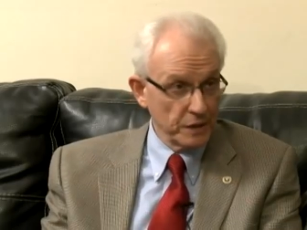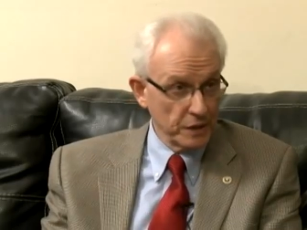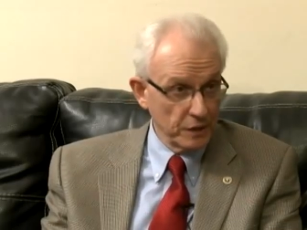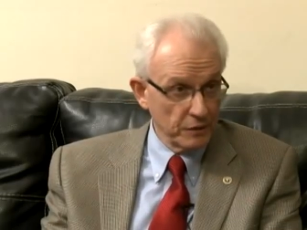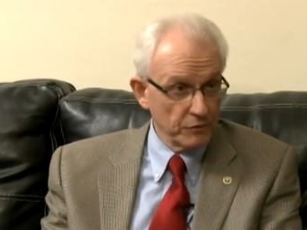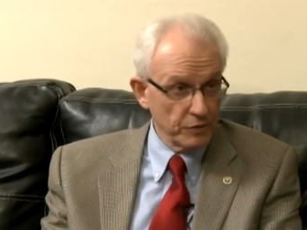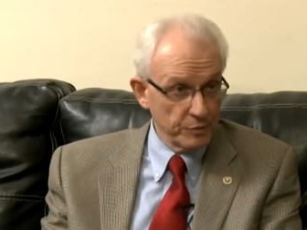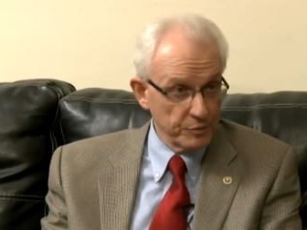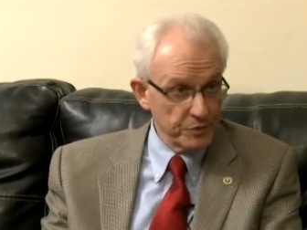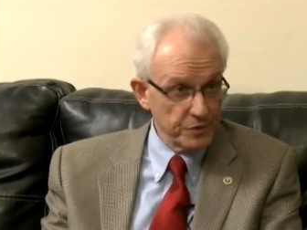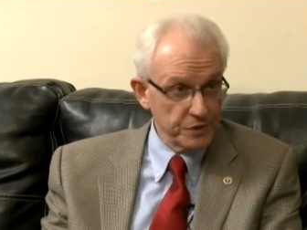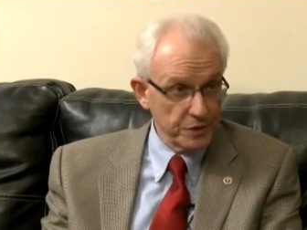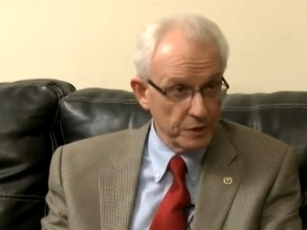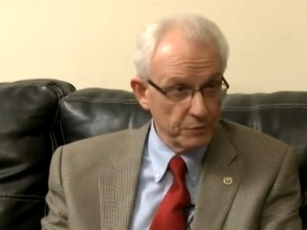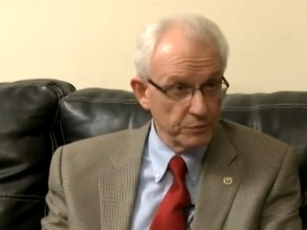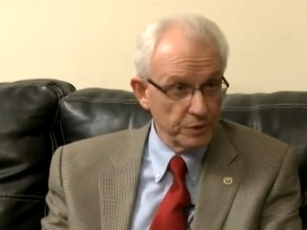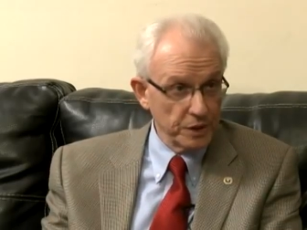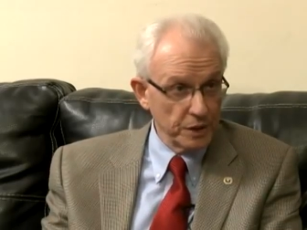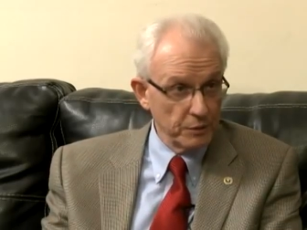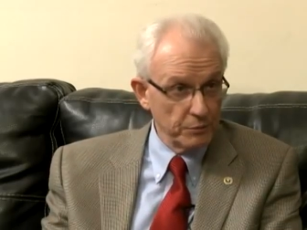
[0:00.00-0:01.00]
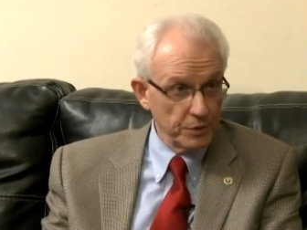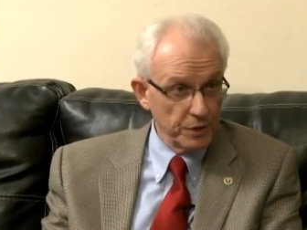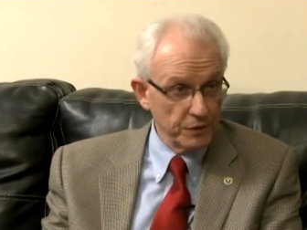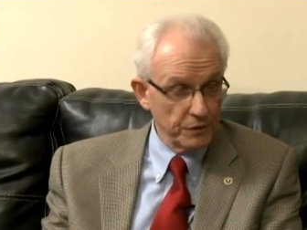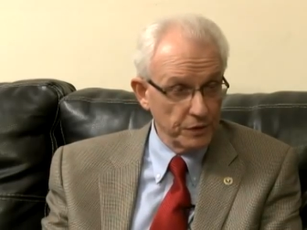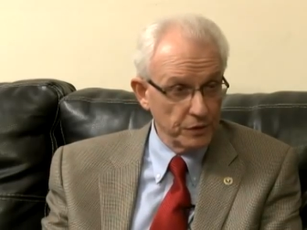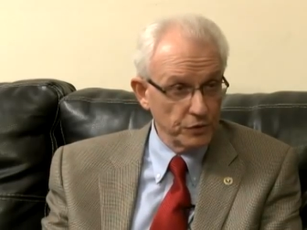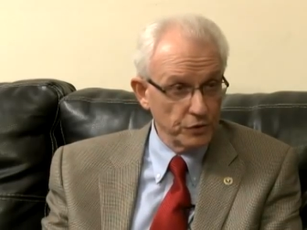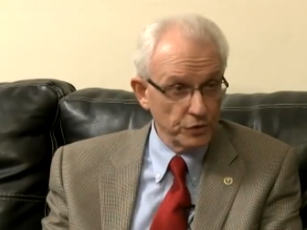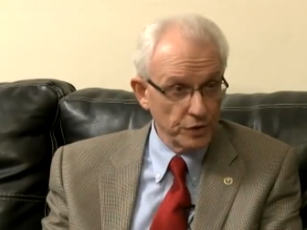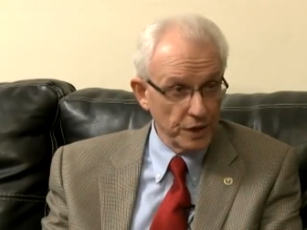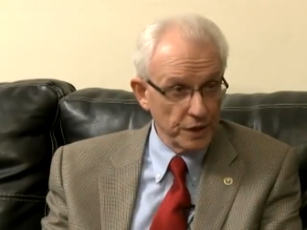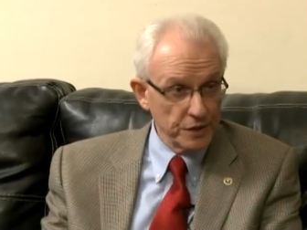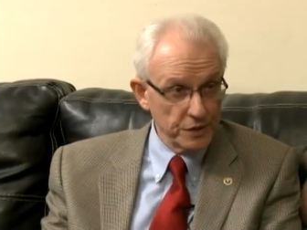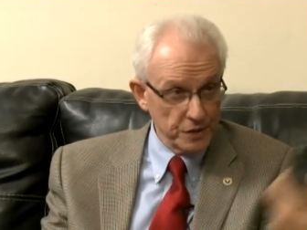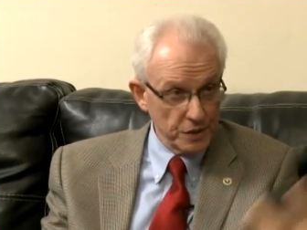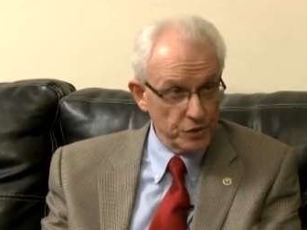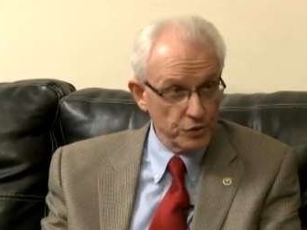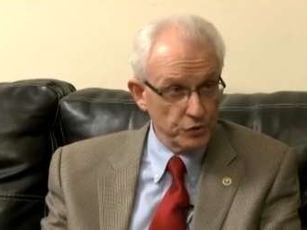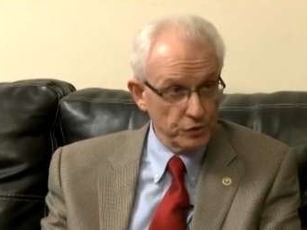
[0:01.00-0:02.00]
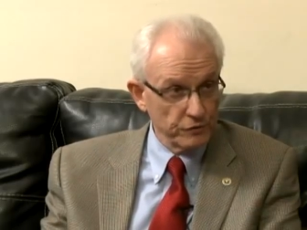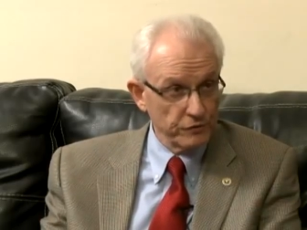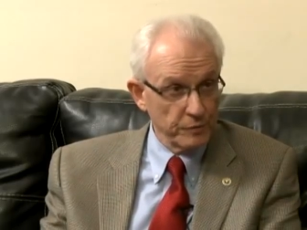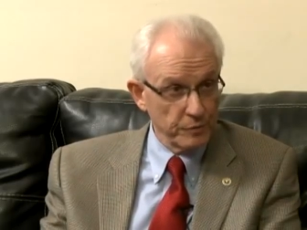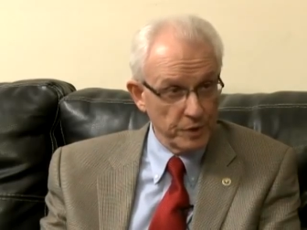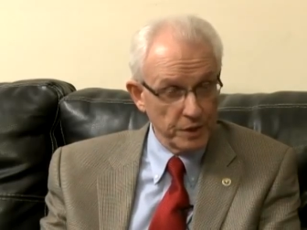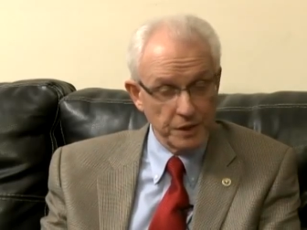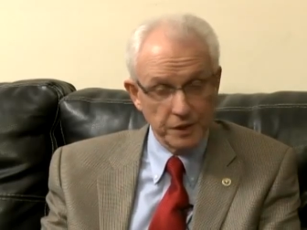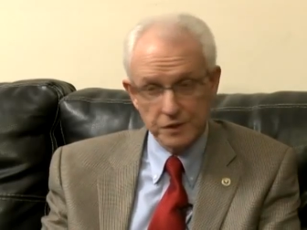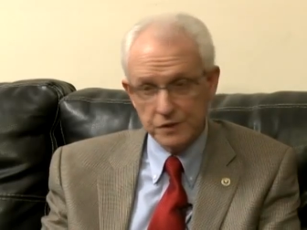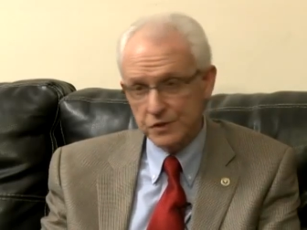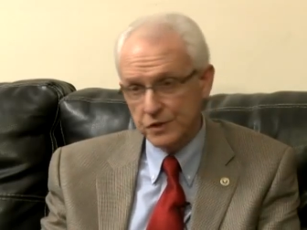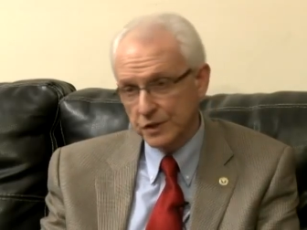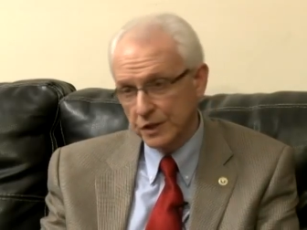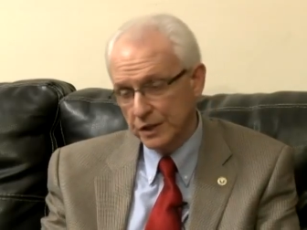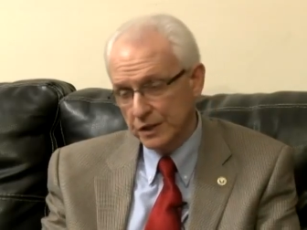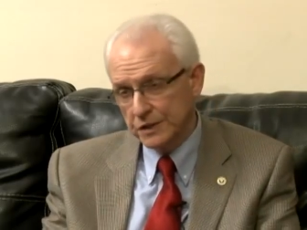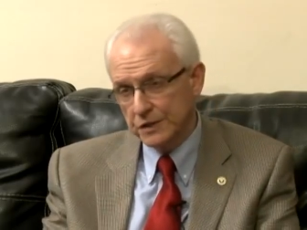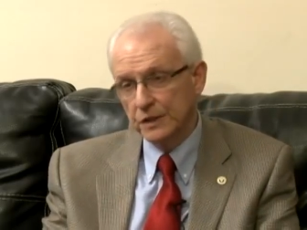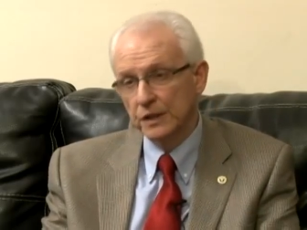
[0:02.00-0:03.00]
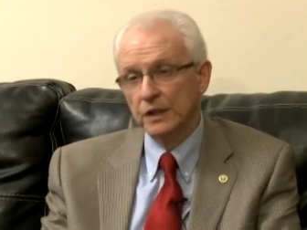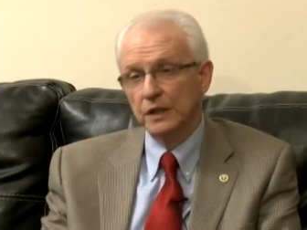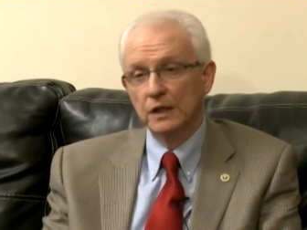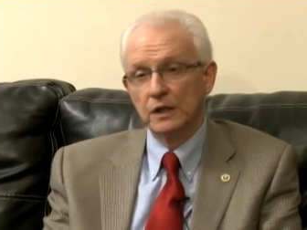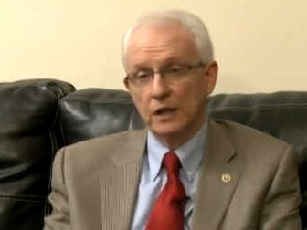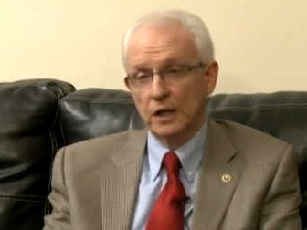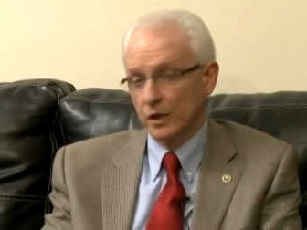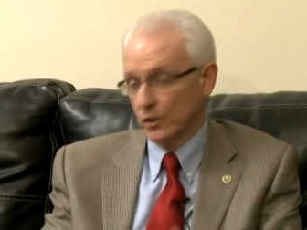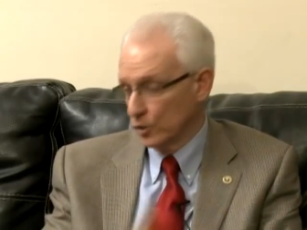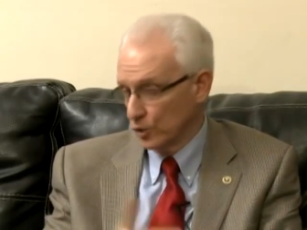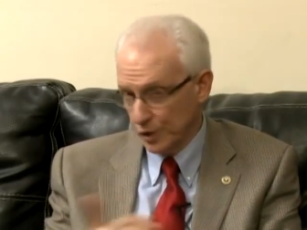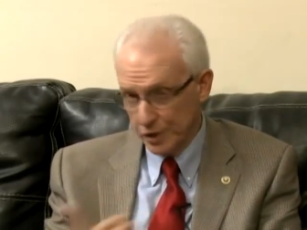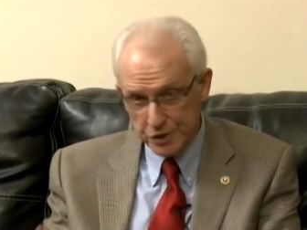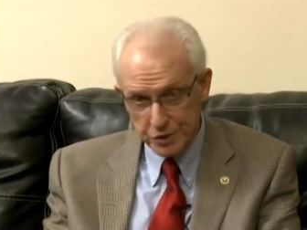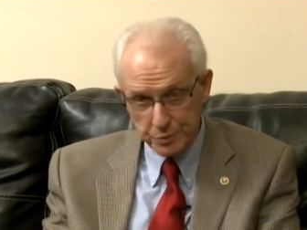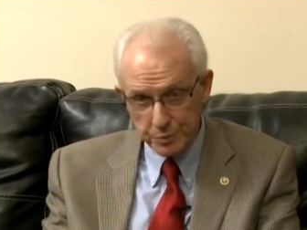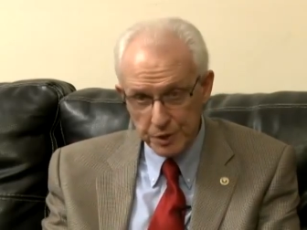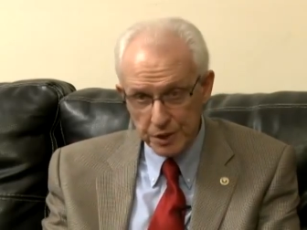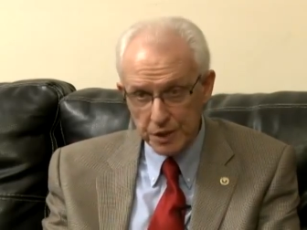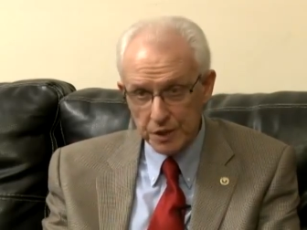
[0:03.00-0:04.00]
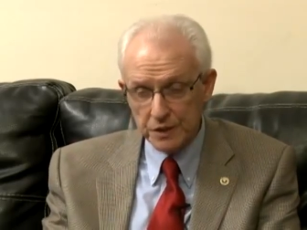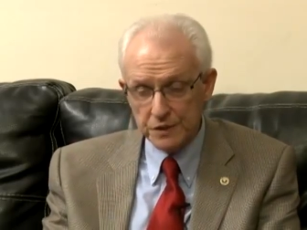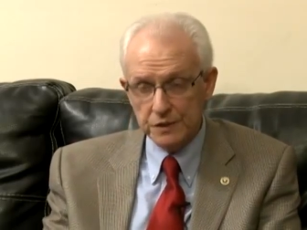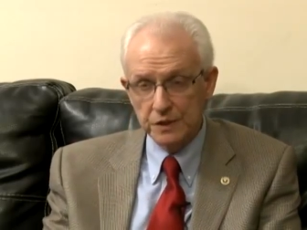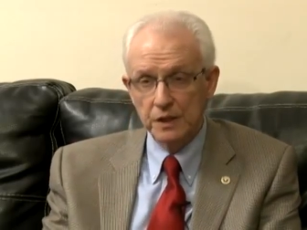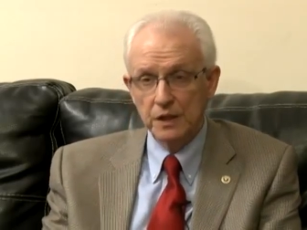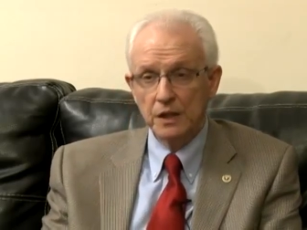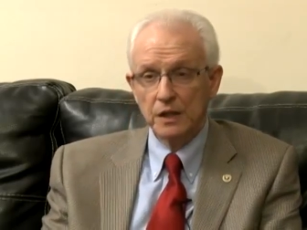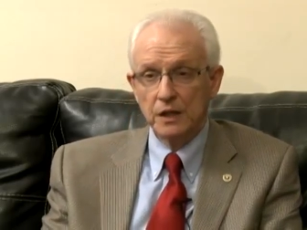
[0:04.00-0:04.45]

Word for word: I represent B'nai B'rith in the Organization of American States and all its meetings.